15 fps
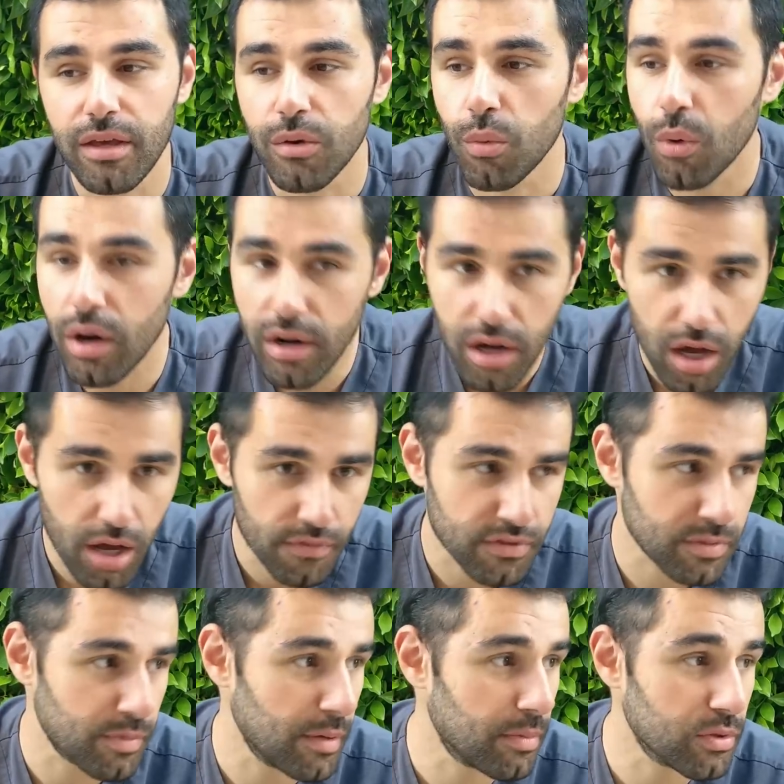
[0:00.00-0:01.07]

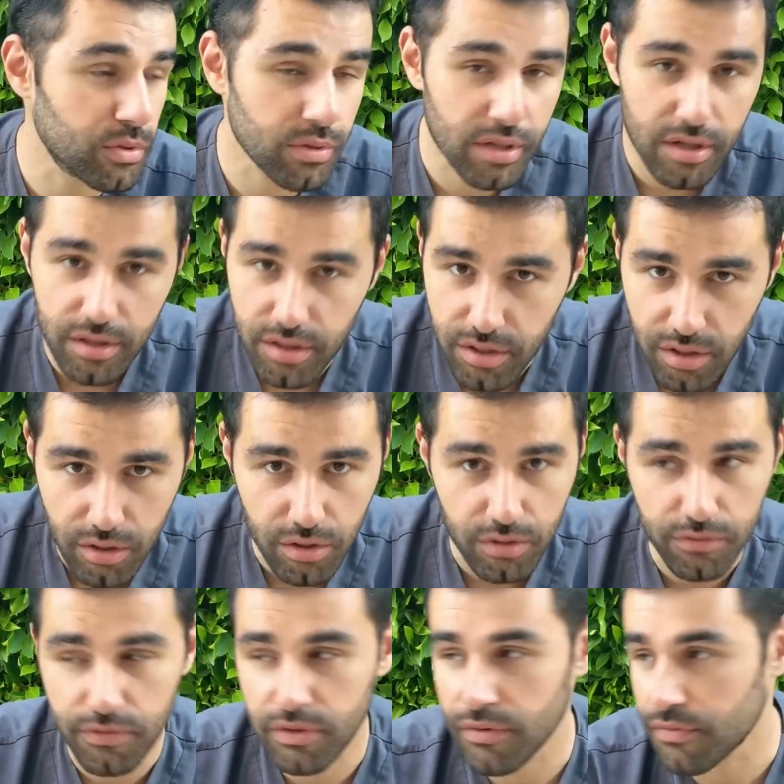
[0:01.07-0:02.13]
One-offs, people doing it on their own,
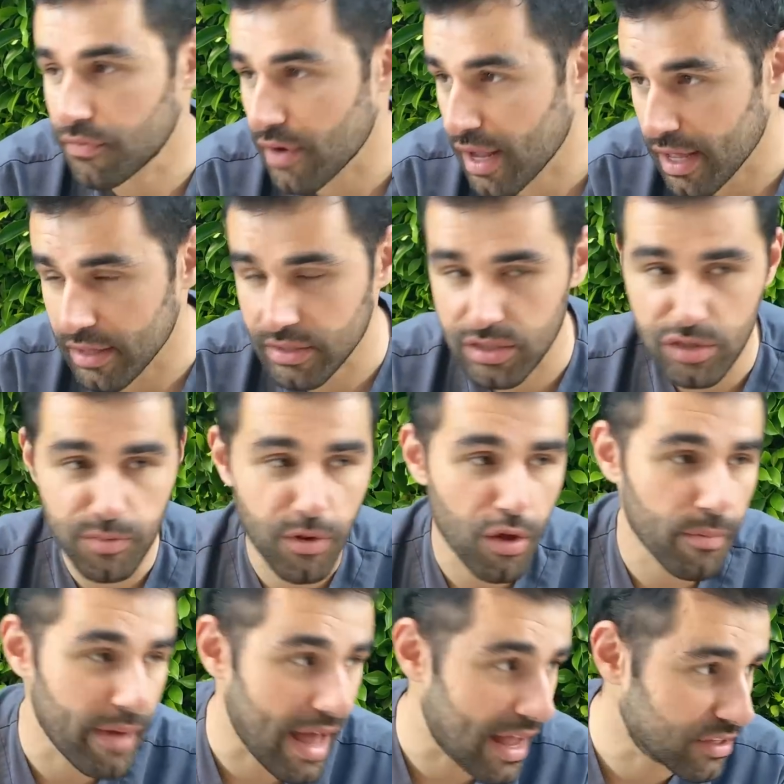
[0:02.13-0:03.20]
for their friends, small
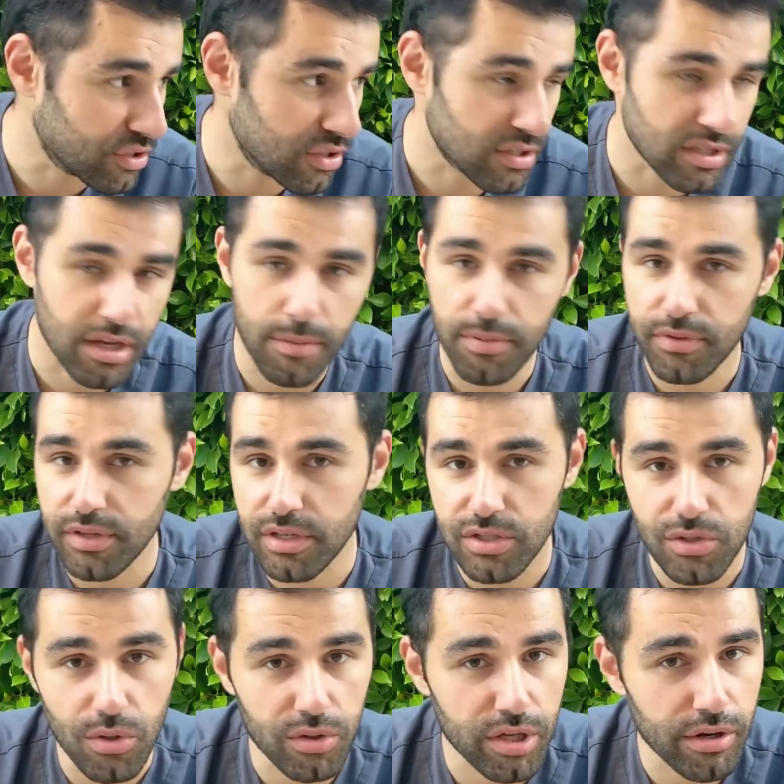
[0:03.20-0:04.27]
batches, couple things
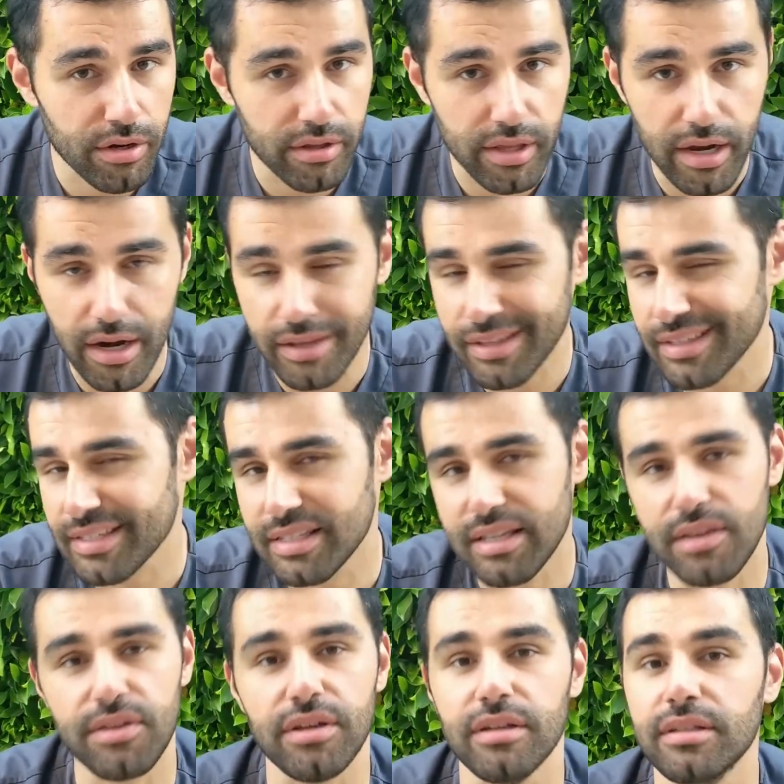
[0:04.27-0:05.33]
sold here and there, that's
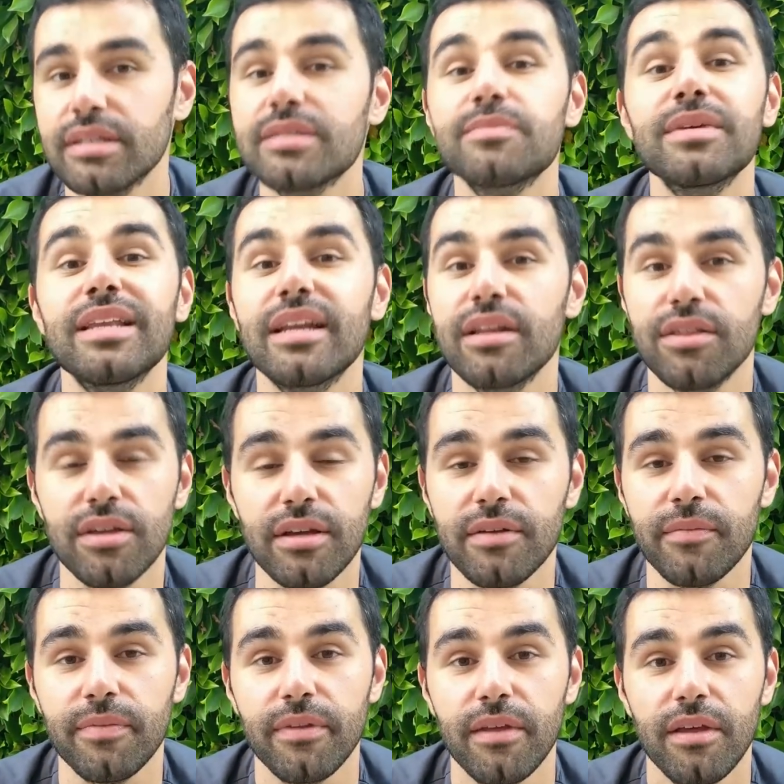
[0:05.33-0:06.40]
nothing, doesn't mean anything.
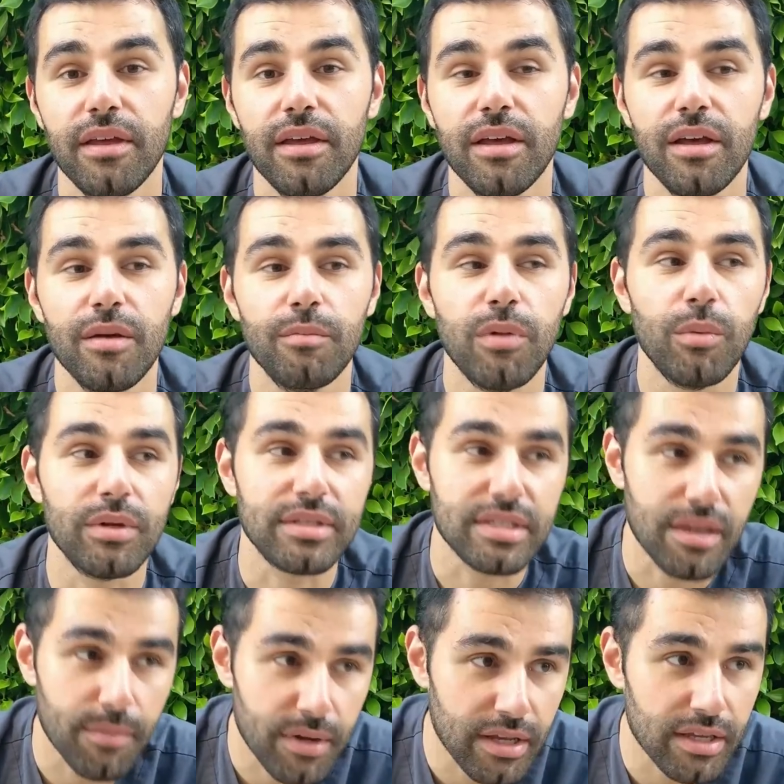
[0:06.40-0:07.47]
But when
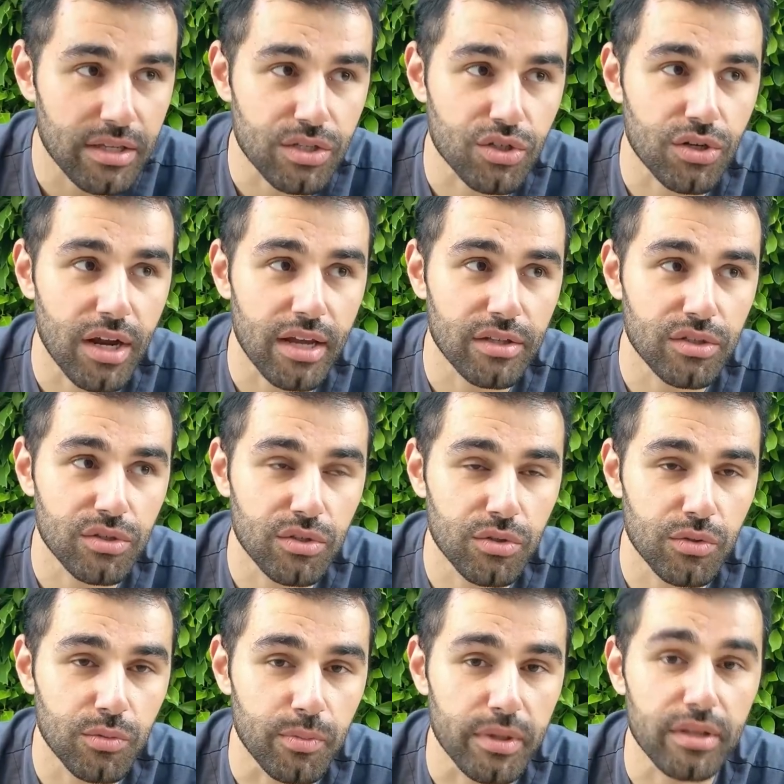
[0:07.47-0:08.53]
somebody is trying
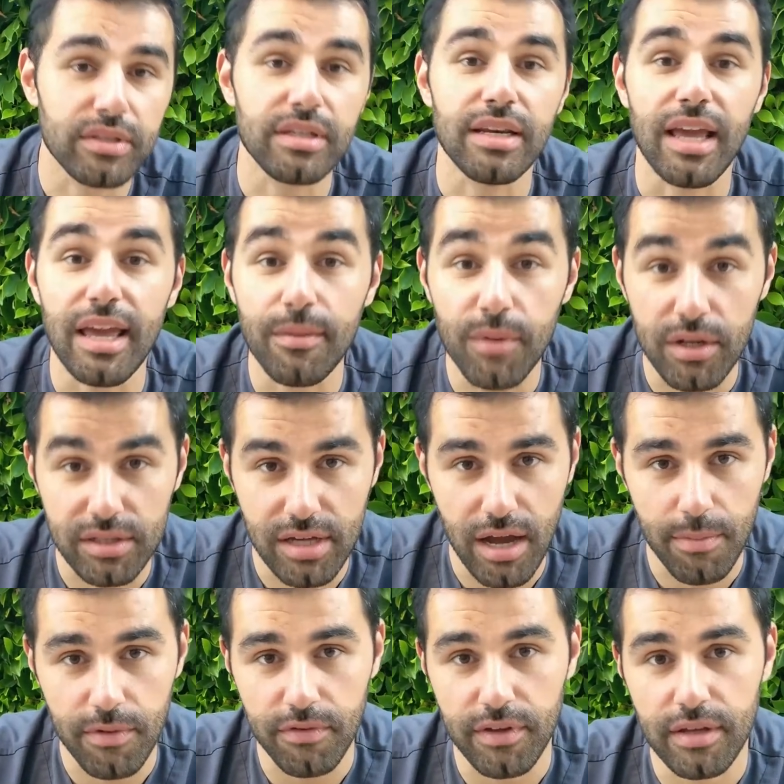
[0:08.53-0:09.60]
to build a name on
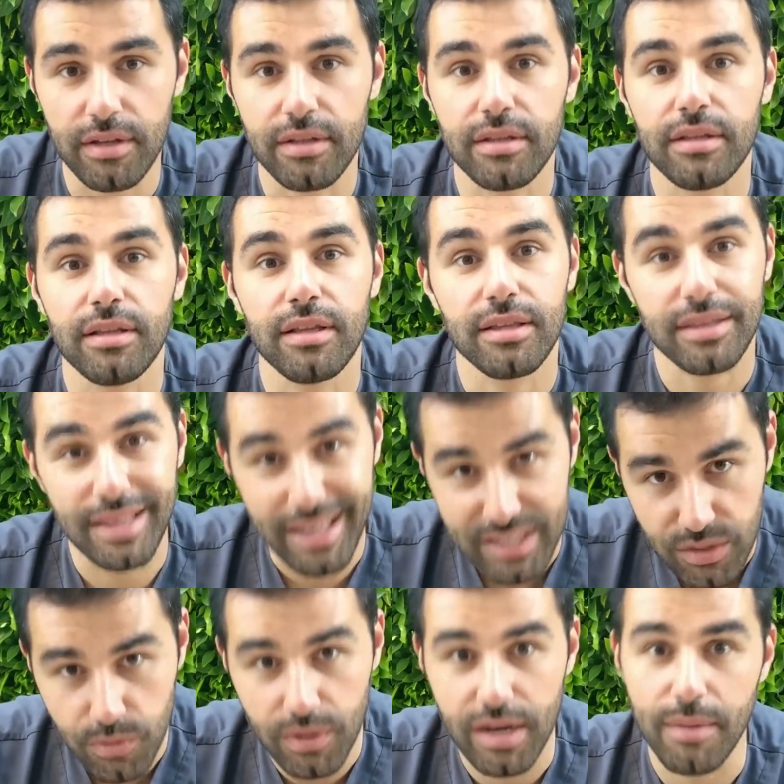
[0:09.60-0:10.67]
top of it,
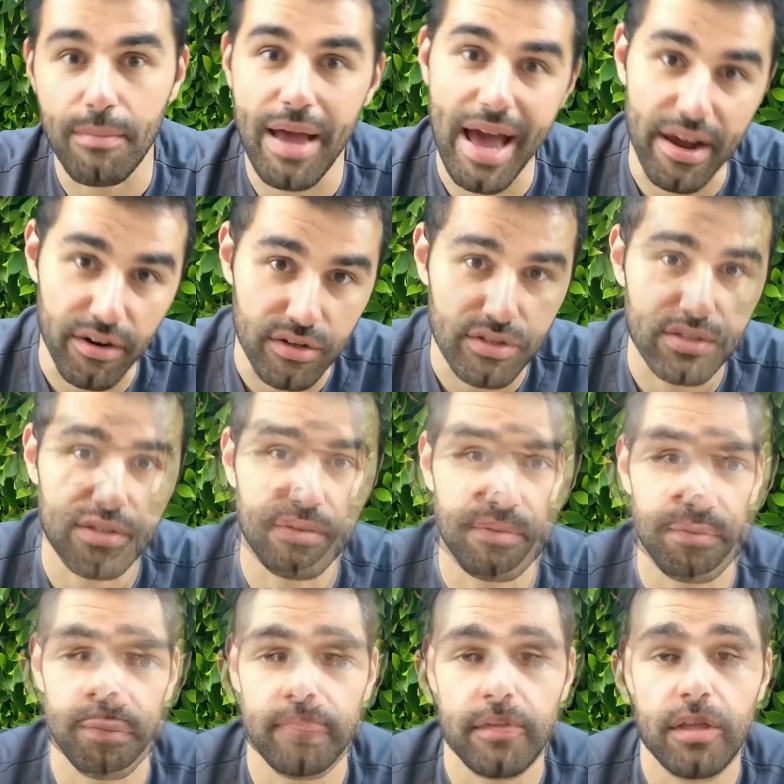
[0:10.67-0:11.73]
that's when it matters.
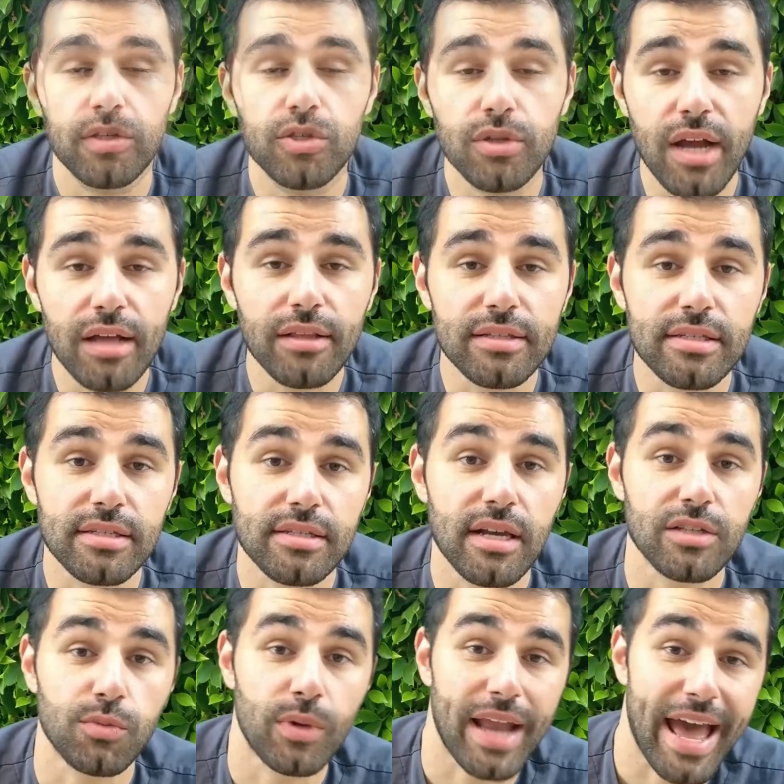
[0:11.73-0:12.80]
So now let's
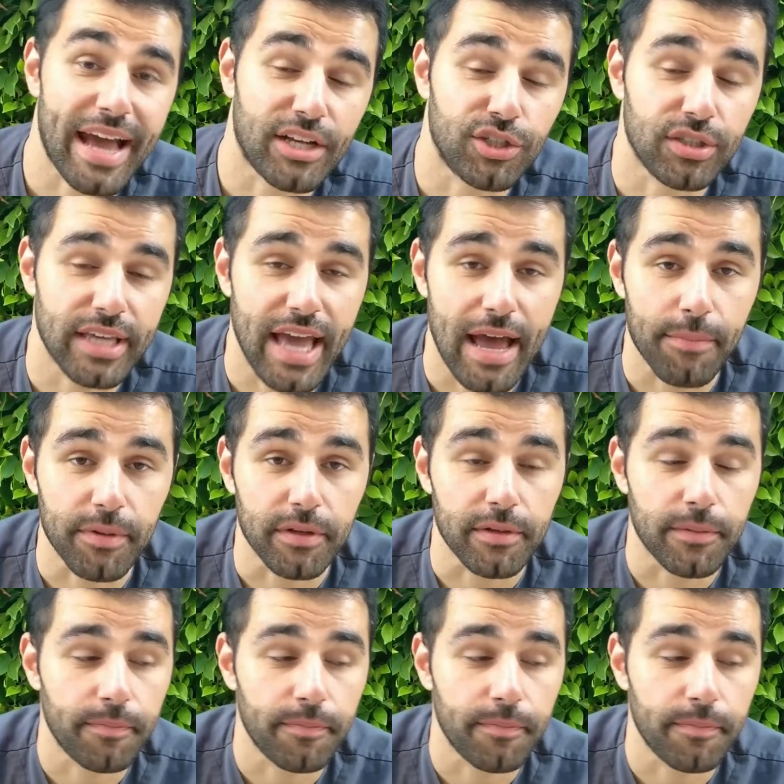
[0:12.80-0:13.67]
discuss what actually happened.